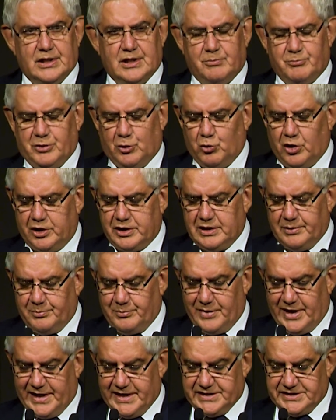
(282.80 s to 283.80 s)
But what an
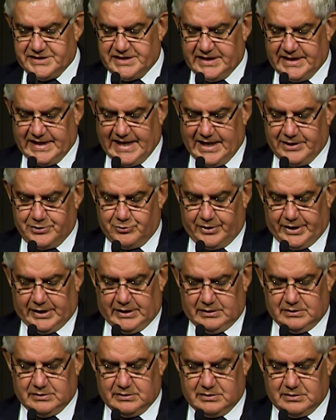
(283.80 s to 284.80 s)
amazing gathering.